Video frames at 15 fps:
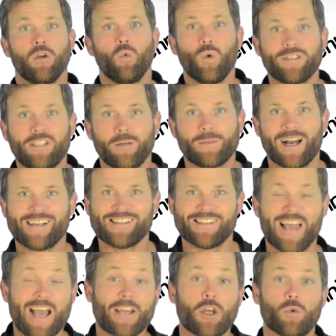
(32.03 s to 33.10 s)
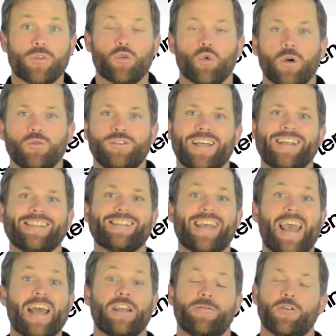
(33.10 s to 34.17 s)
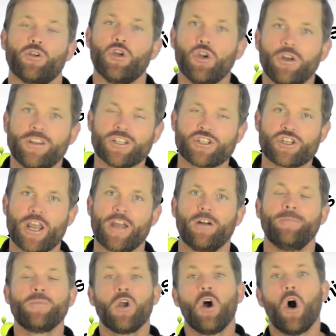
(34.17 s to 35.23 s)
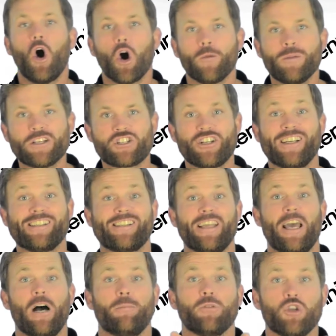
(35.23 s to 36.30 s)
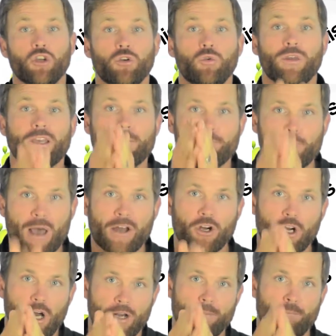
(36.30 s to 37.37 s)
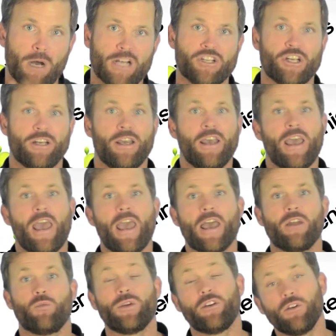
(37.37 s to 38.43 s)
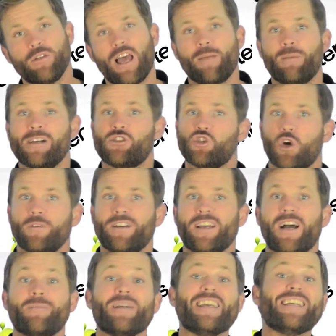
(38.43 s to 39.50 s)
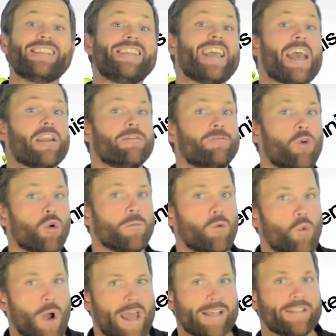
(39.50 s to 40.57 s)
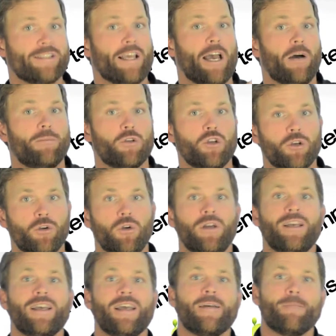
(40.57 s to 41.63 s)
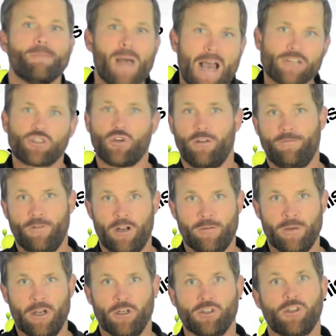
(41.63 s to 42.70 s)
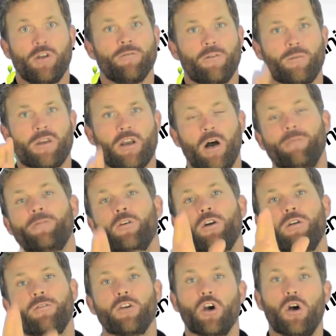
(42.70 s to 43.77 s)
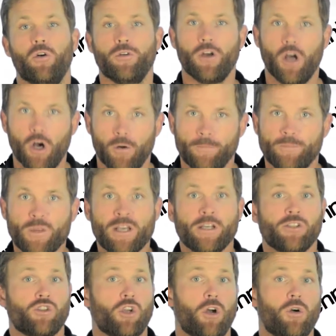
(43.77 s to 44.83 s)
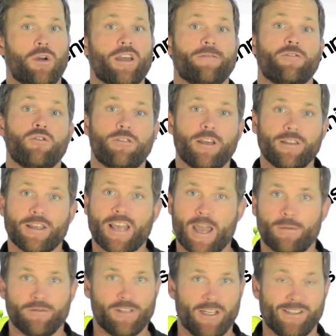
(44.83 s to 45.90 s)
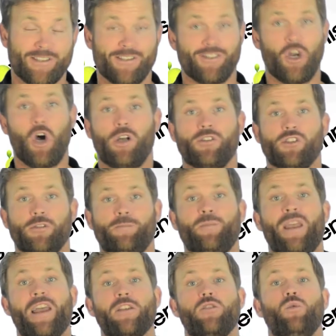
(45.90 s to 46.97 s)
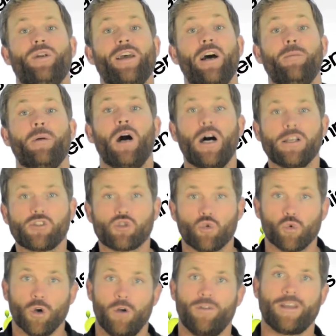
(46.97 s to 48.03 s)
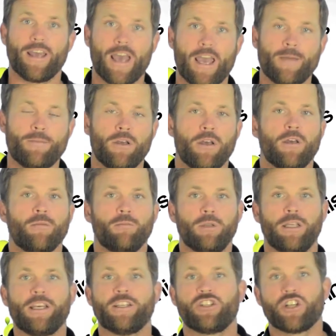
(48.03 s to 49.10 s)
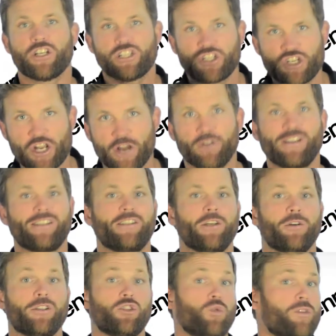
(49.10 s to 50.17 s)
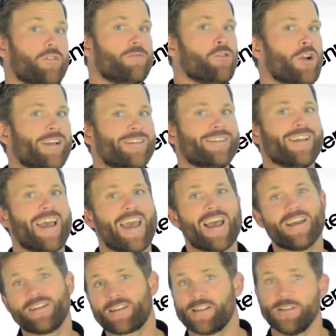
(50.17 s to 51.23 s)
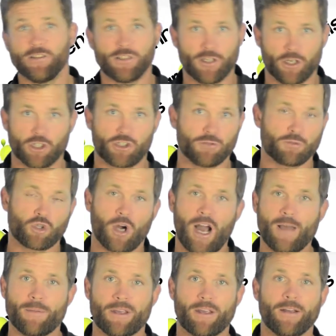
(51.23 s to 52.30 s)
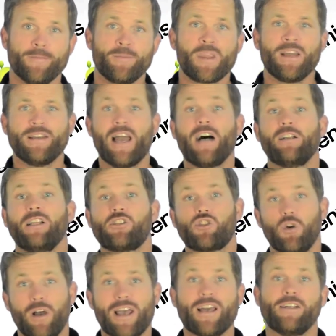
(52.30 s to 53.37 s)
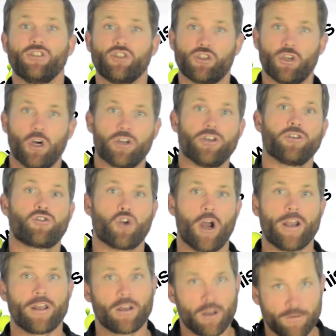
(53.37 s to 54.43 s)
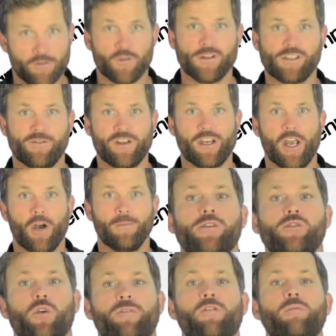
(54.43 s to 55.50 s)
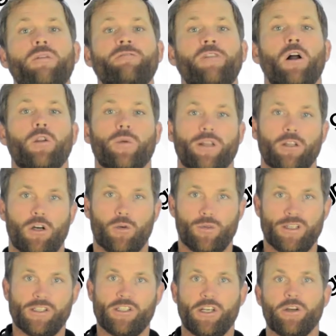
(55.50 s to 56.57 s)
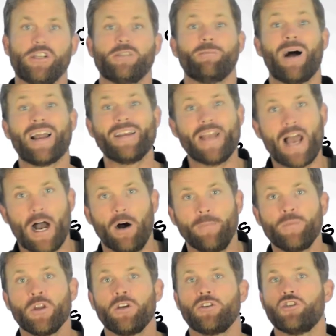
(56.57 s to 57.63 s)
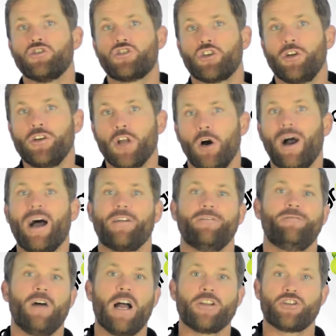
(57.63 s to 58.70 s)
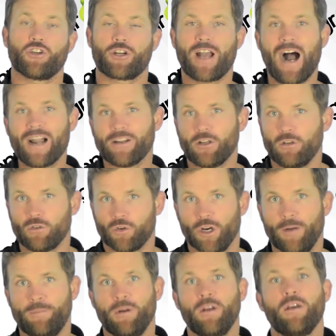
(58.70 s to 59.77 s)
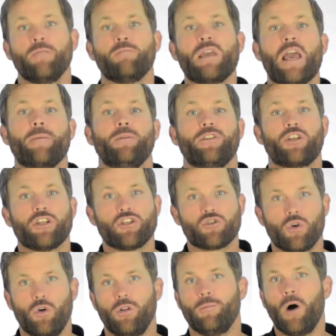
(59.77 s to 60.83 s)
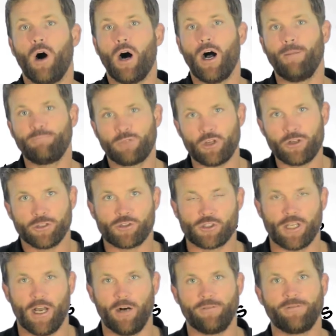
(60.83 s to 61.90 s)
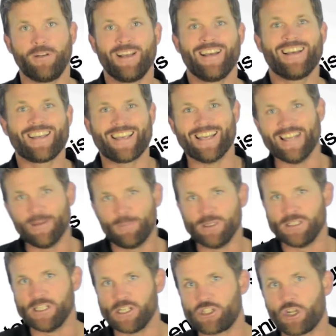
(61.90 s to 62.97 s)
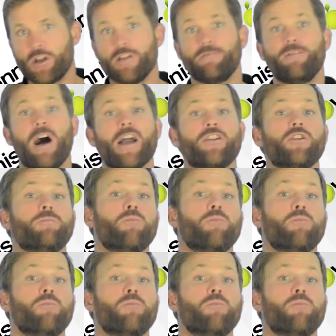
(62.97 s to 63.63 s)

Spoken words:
What's up guys, Zach here with GrowTennis, and if you're new to this channel, our mission is to help you get better on a budget, and we do that by serving up easy and affordable ways to help you master the fundamentals from the comfort of your own home. So if you think the game of tennis is awesome and you want to help us grow the game, please share this series with your friends and consider subscribing. Now let's go ahead and start your training for this video. So if you've been following along with this series, by now you should know how to find your continental grip, be able to control the ball up to yourself, get into position to find your